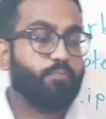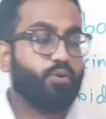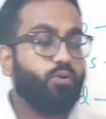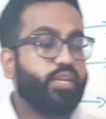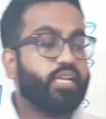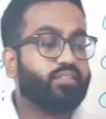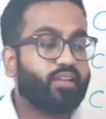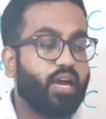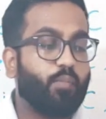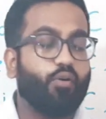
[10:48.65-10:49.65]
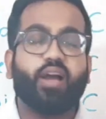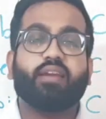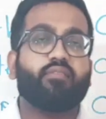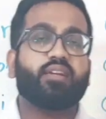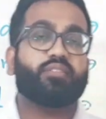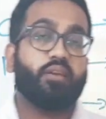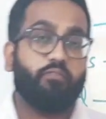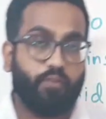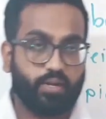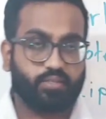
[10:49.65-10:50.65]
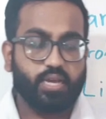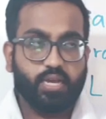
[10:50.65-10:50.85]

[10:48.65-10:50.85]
Proteins, carbohydrates and fats.